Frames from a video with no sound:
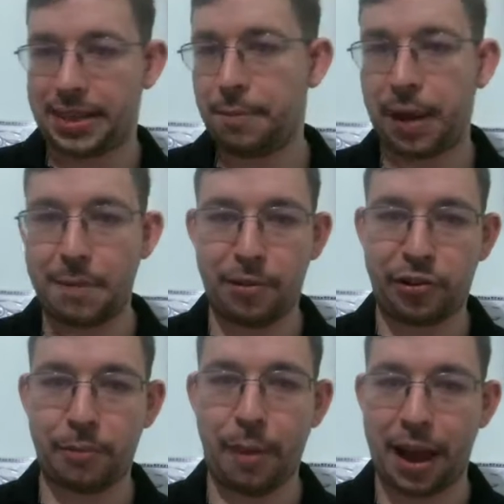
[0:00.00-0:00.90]
did play
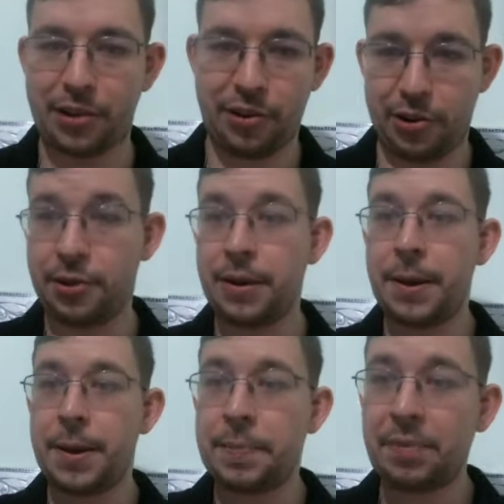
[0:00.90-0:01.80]
bishop a2?
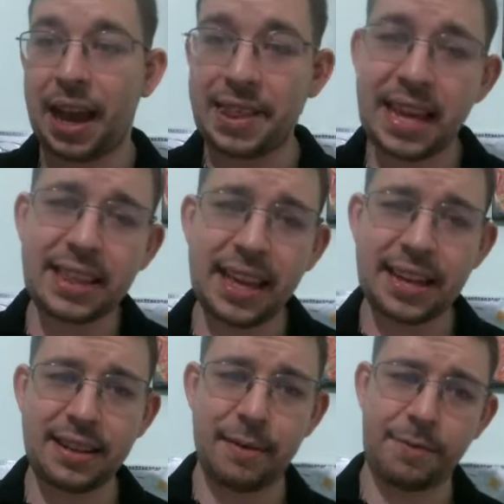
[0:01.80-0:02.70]
I think
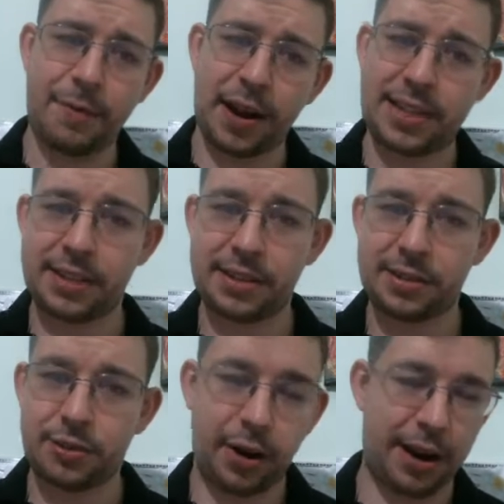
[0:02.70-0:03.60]
that the threats,
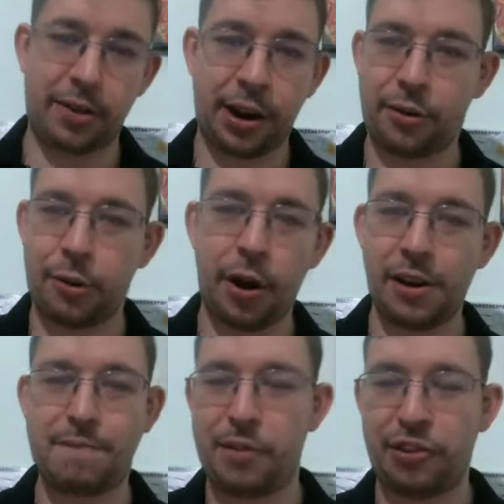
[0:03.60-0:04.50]
quote-unquote,
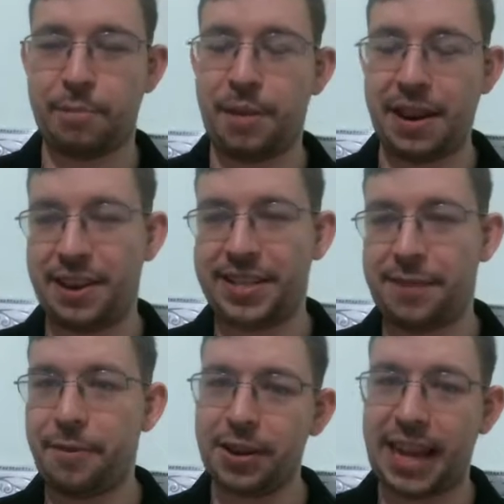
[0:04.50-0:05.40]
of bishop
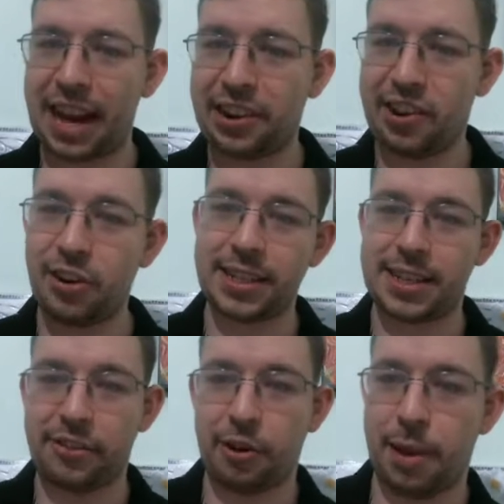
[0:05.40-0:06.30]
c4 is actually not
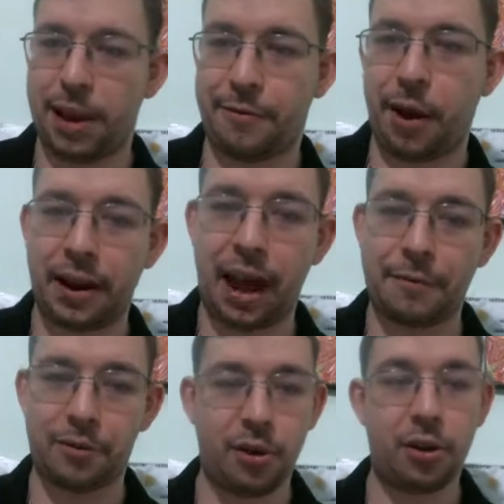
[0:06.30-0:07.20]
such a big threat
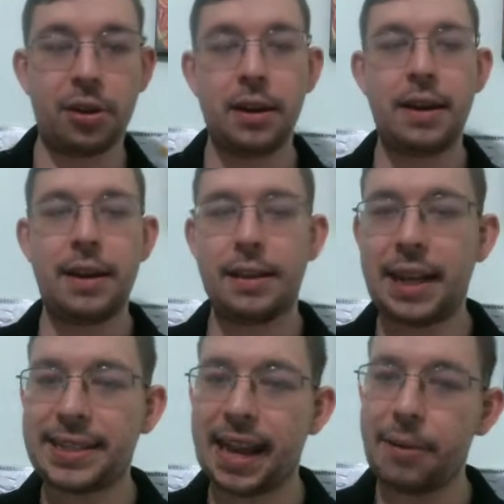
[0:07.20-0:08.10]
after all.
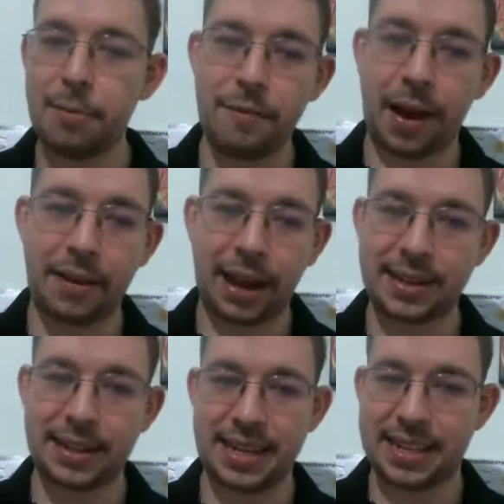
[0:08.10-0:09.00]
Let's say we move our knight to
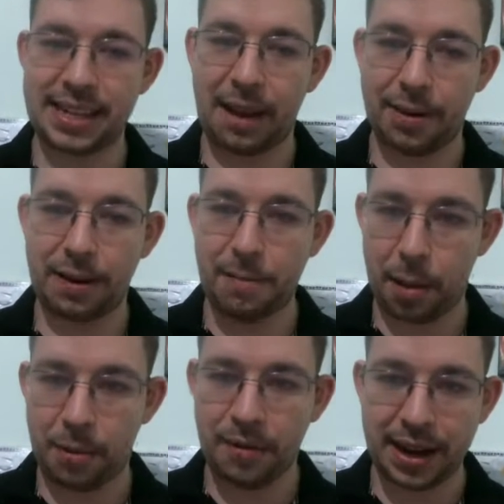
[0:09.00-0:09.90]
d7,
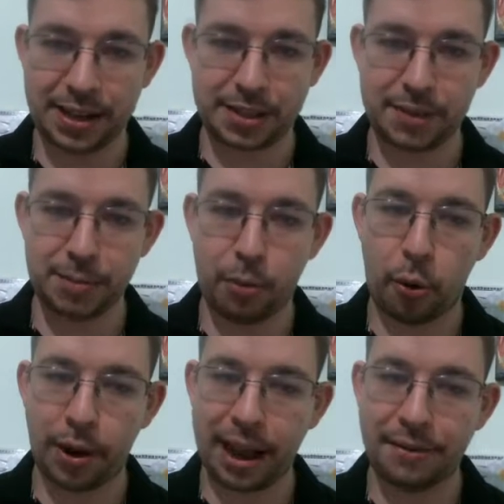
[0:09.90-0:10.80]
maybe with ideas of
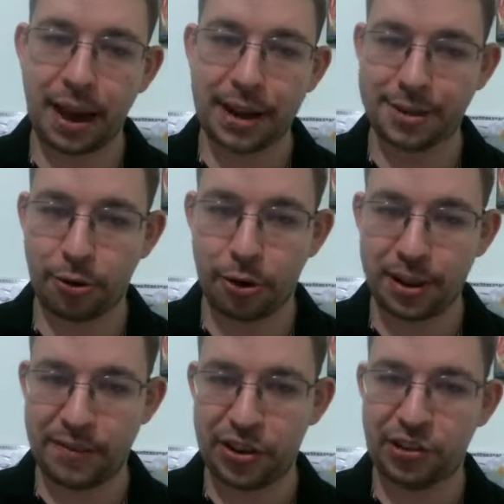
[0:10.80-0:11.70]
supporting our knight or
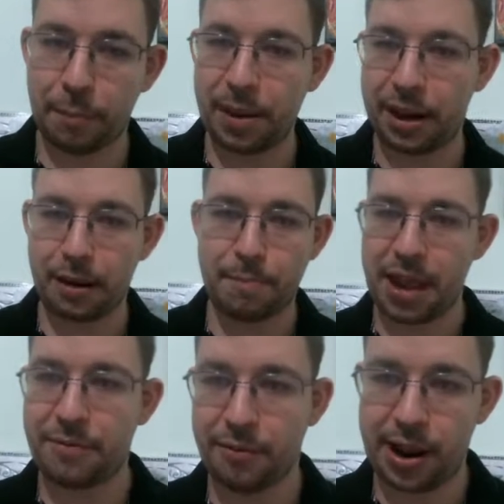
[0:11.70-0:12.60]
even jumping into
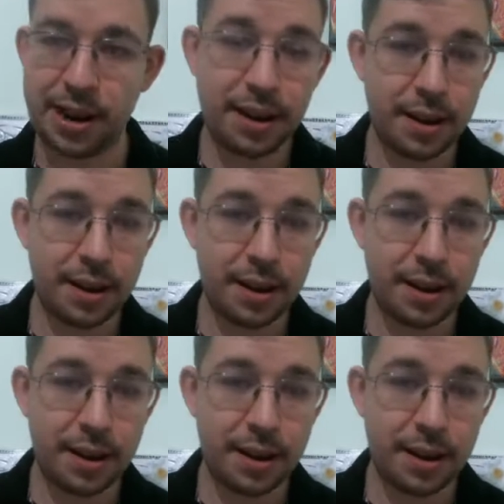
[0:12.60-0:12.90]
b3.